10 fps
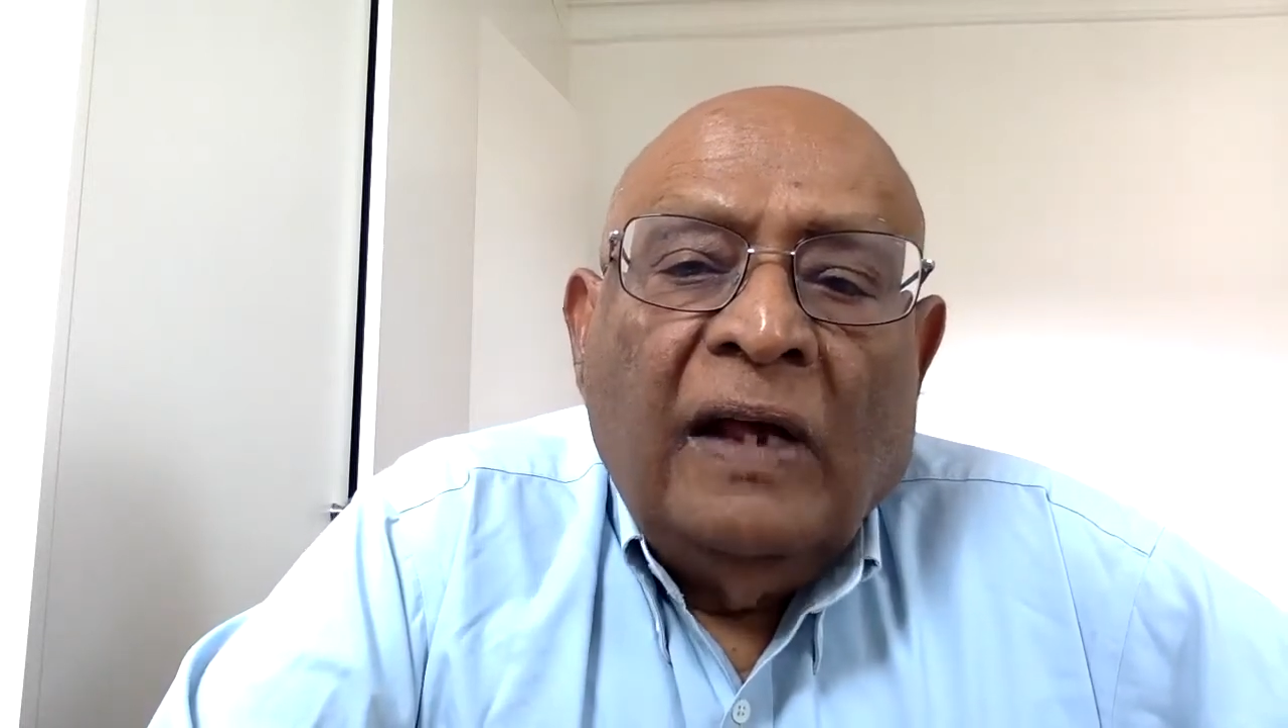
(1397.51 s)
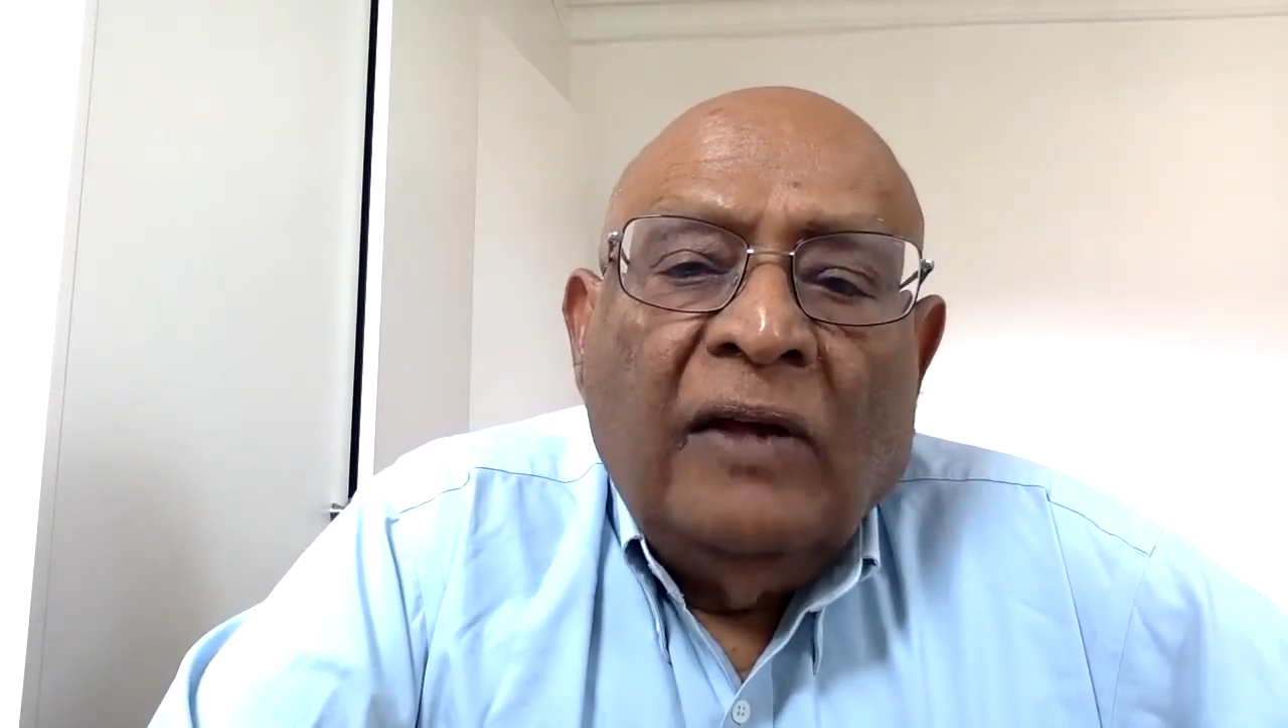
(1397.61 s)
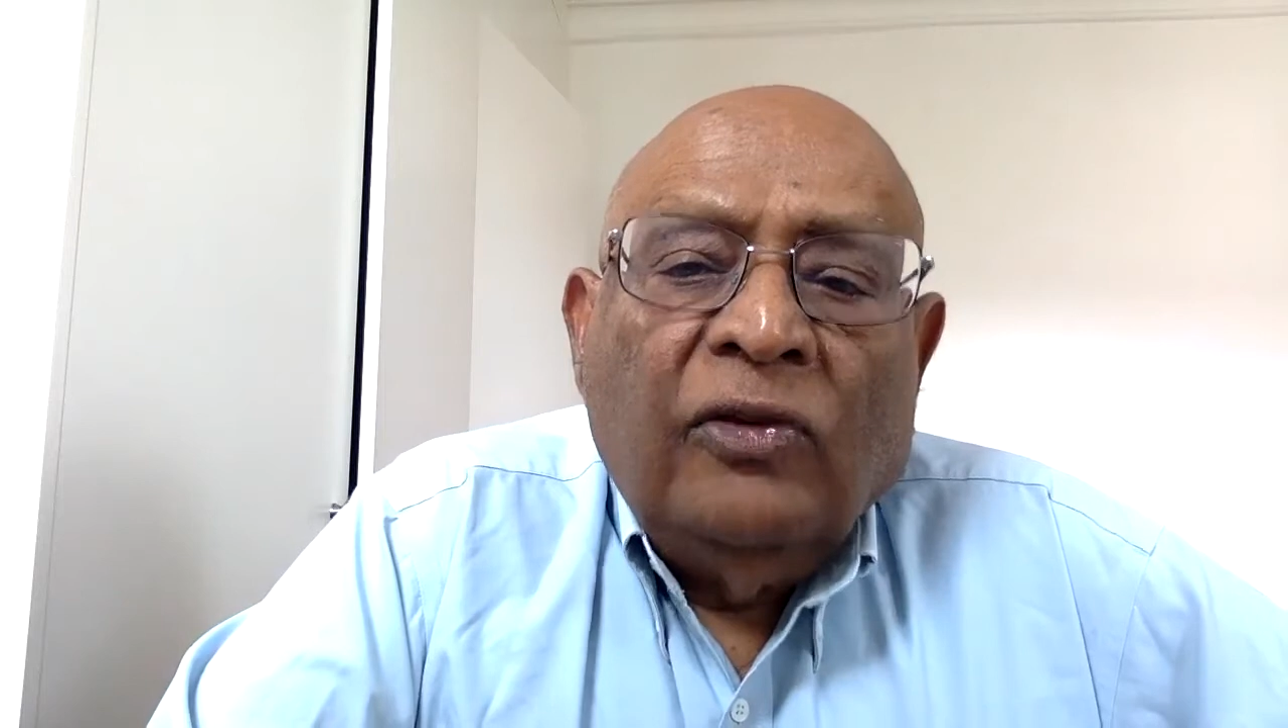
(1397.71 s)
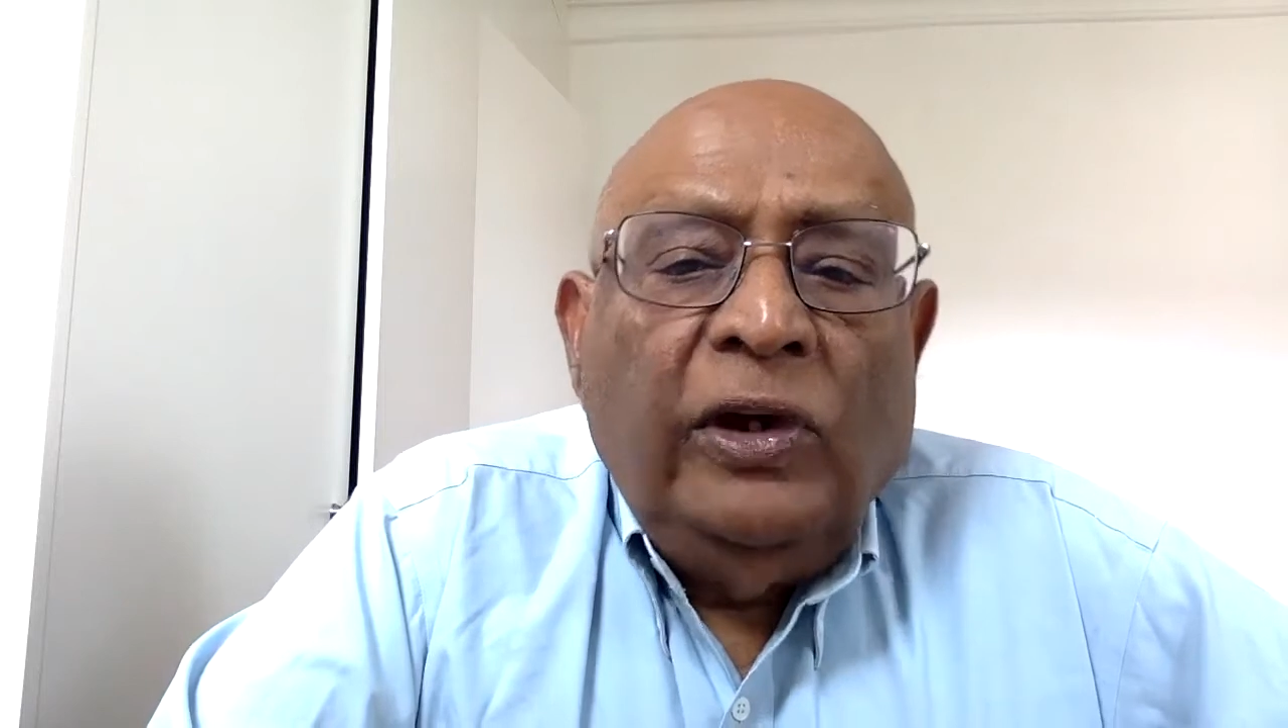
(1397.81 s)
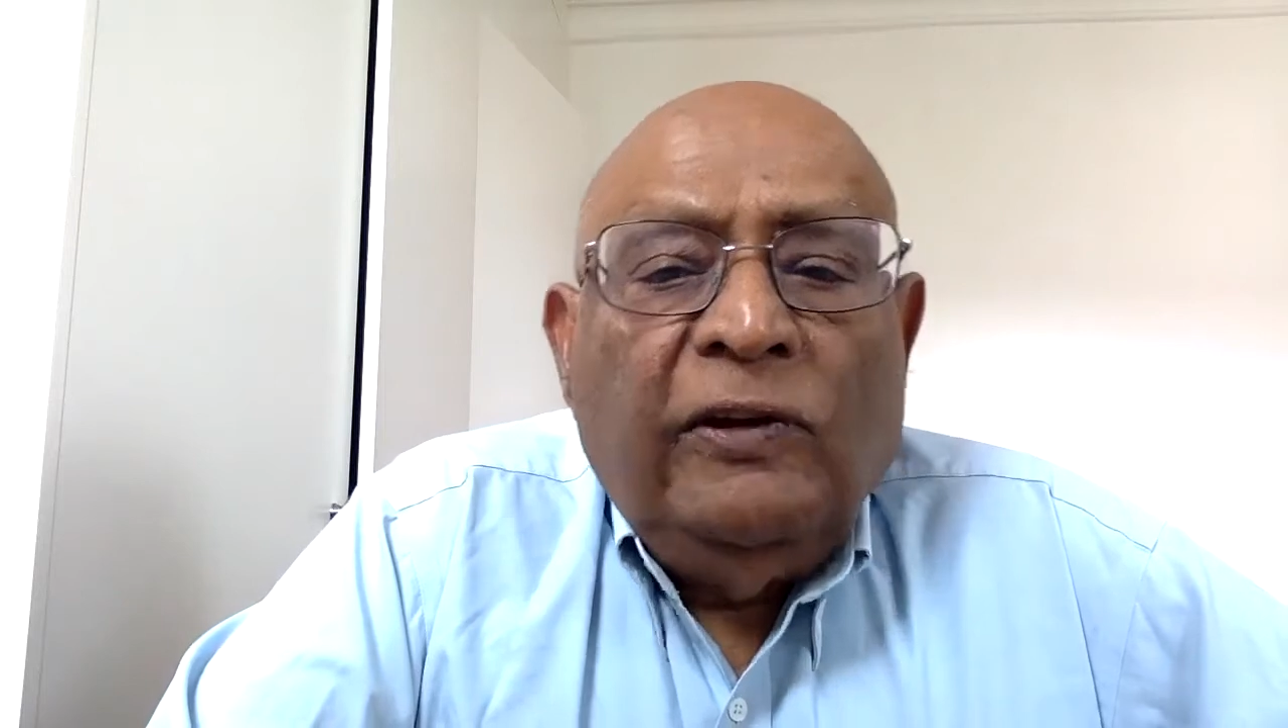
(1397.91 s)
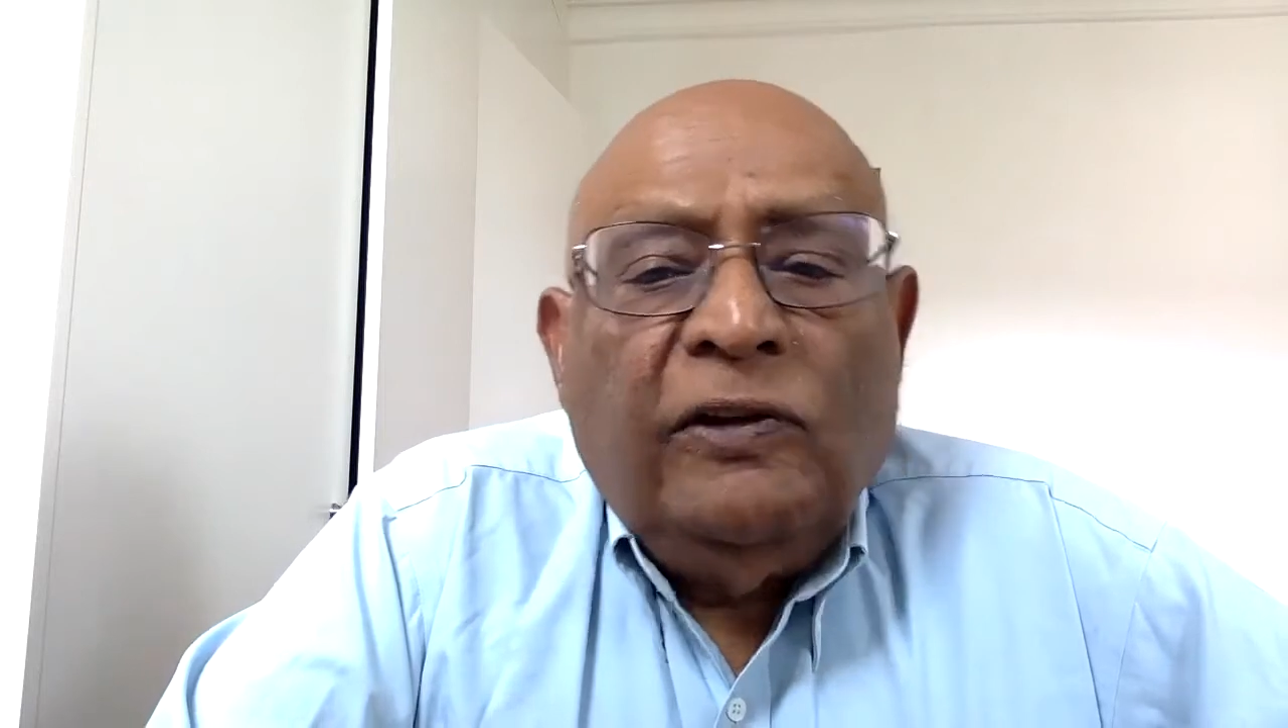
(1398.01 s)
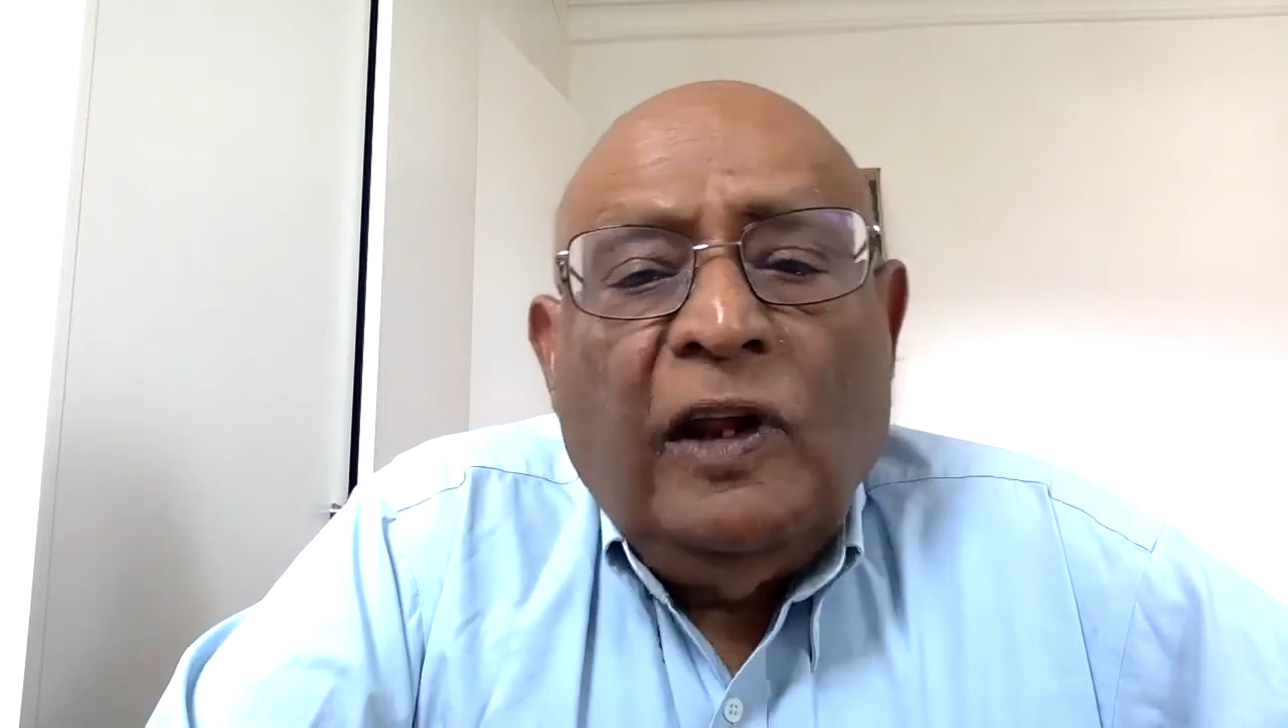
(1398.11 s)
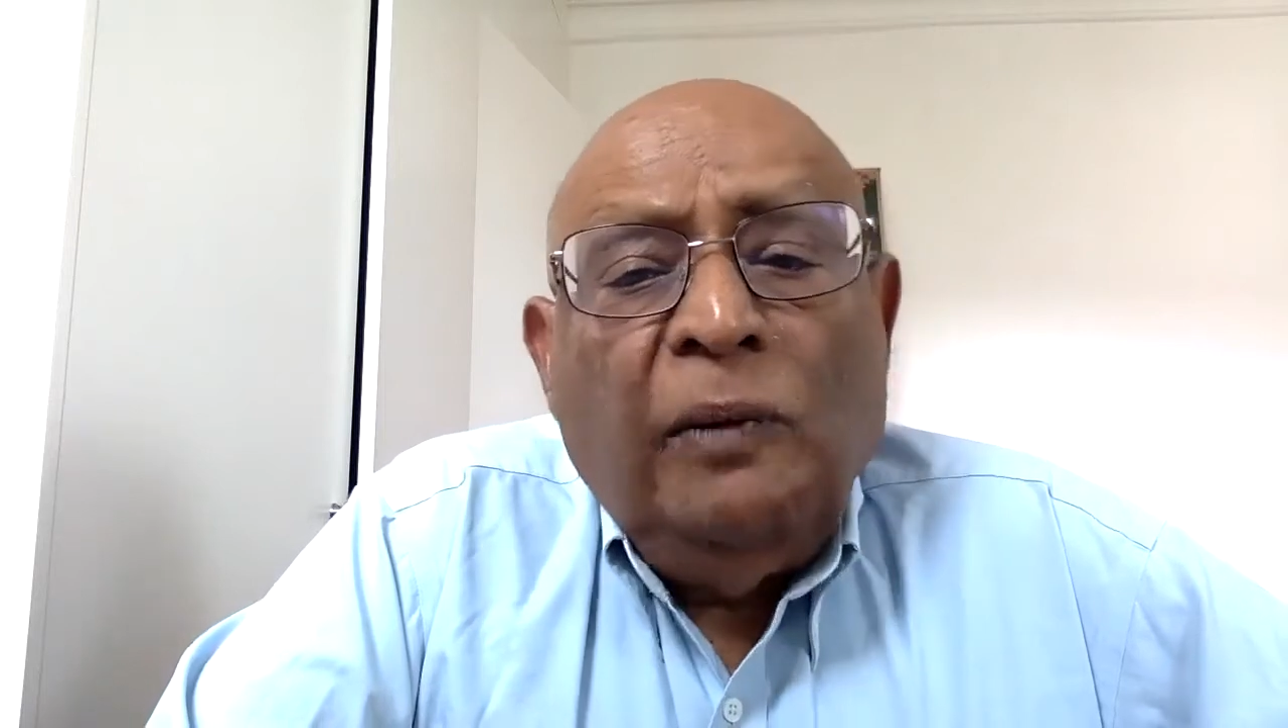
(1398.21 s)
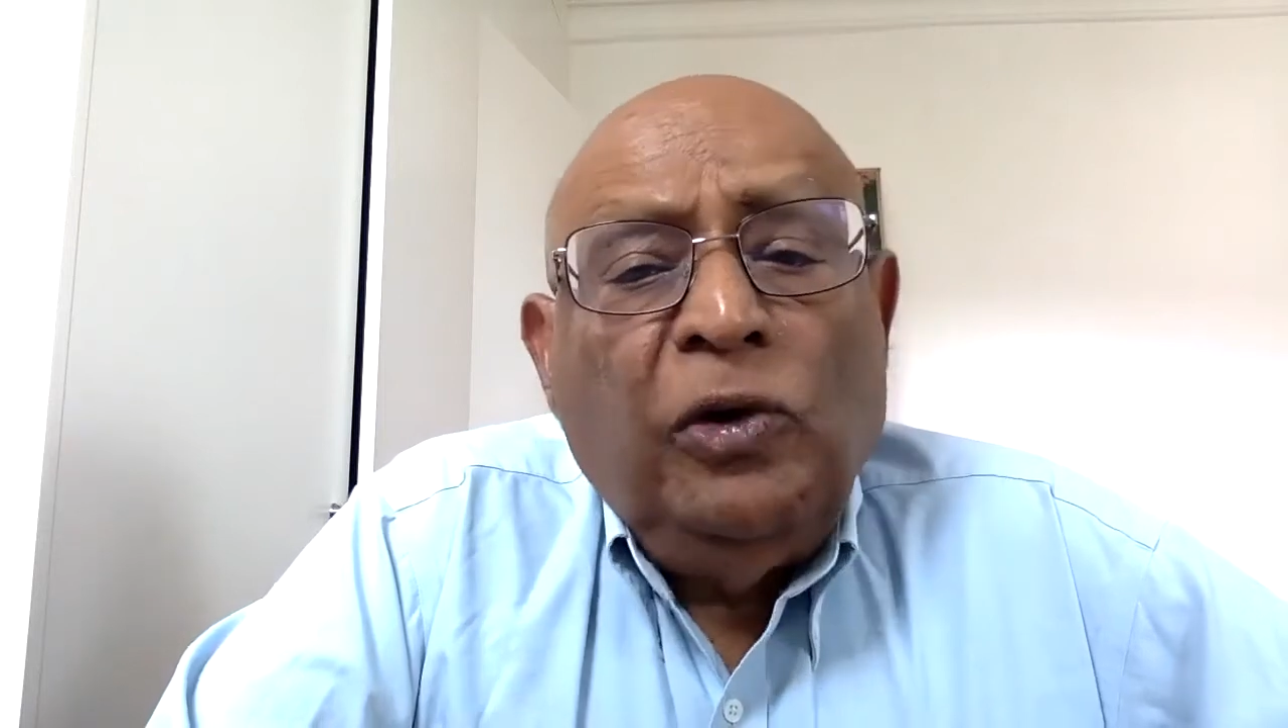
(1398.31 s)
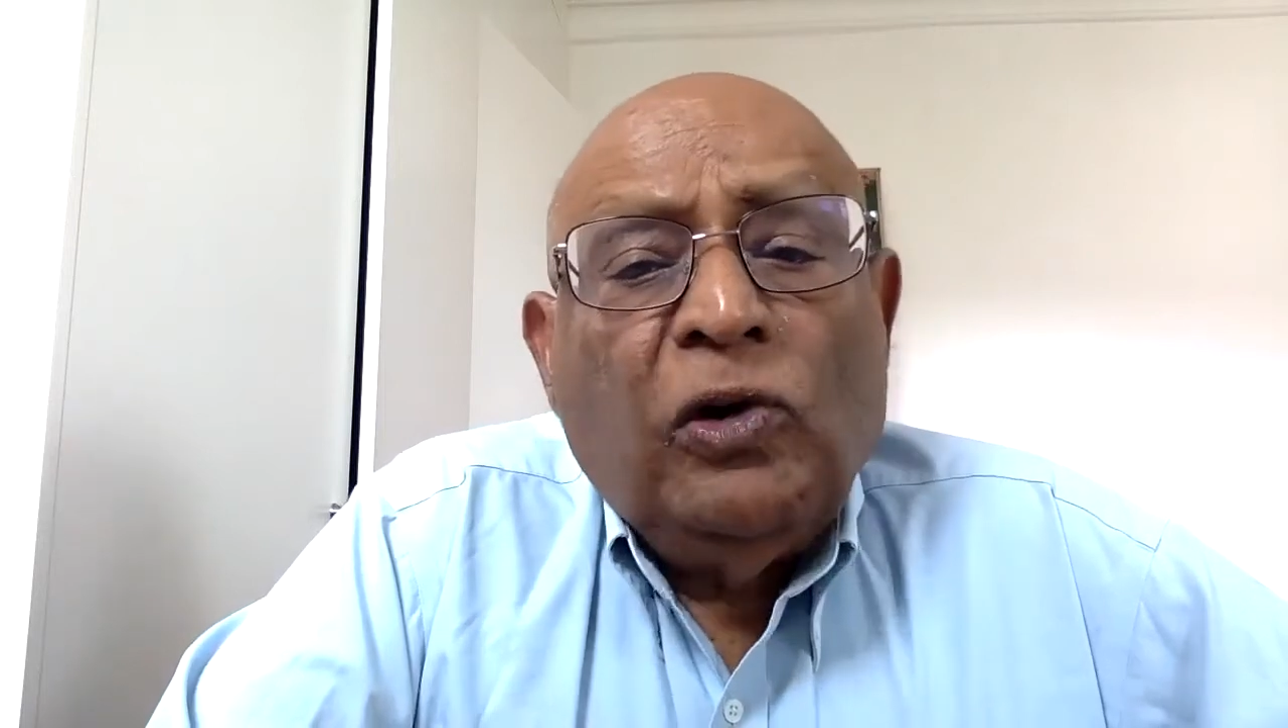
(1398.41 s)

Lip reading: So each time you